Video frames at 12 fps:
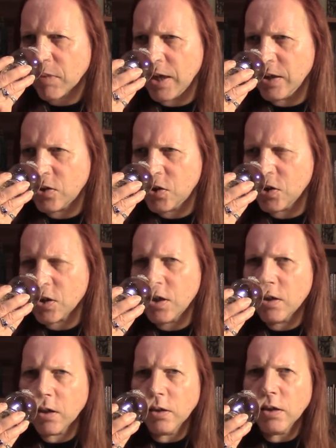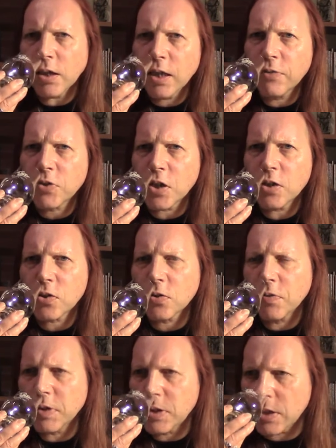It just kind of gives it a
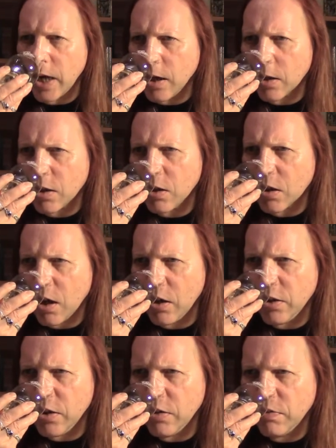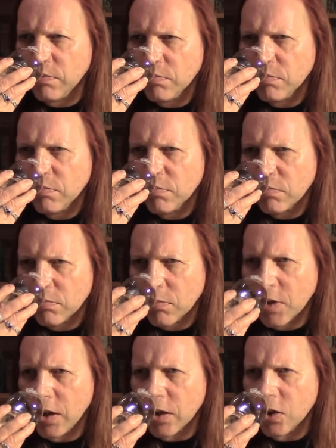sort of a delicate kind of,
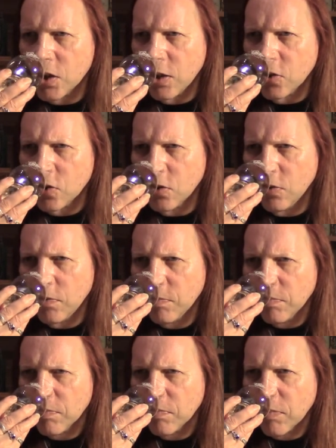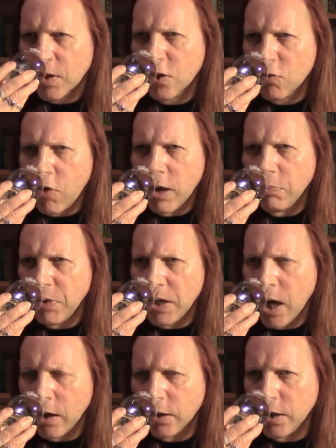like I said, sort of grapey
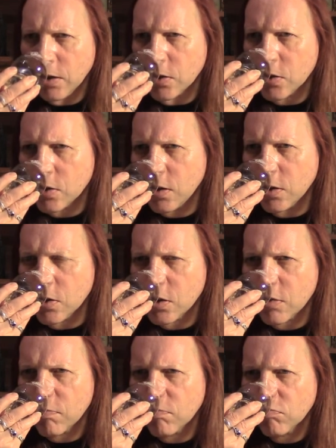honeyness, and it's,